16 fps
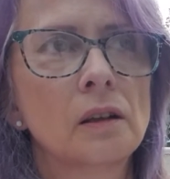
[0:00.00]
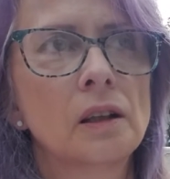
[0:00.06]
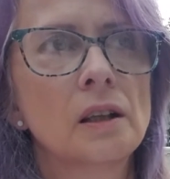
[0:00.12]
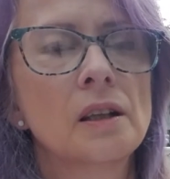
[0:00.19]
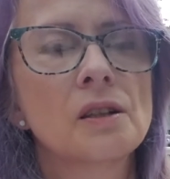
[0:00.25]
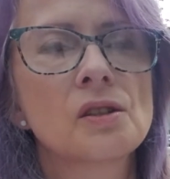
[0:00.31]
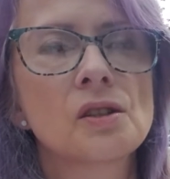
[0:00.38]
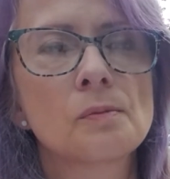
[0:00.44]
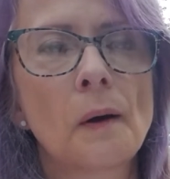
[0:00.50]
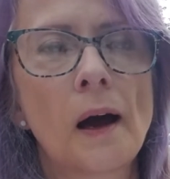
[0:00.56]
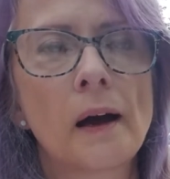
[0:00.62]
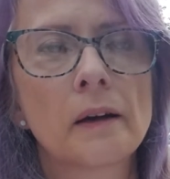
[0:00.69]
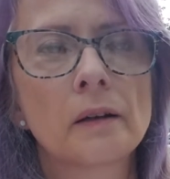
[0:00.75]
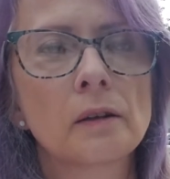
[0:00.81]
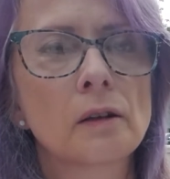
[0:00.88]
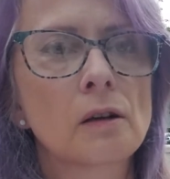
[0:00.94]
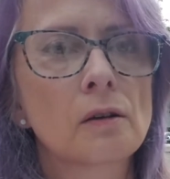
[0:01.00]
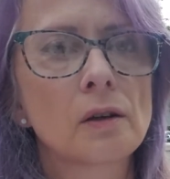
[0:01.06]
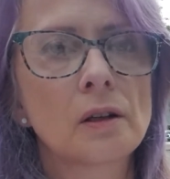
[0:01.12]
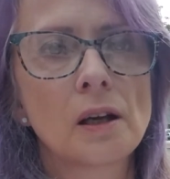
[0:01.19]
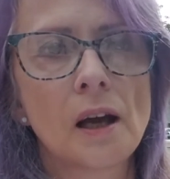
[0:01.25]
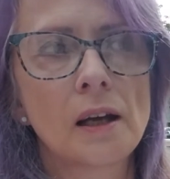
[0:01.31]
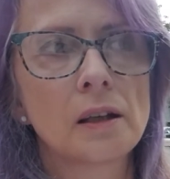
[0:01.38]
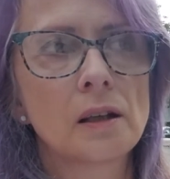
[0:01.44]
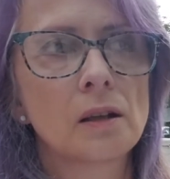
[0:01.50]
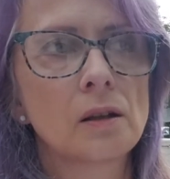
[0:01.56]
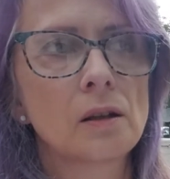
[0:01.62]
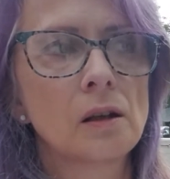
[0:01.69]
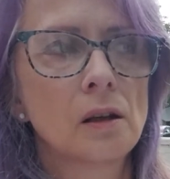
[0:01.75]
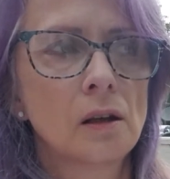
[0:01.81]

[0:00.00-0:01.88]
inspired, created.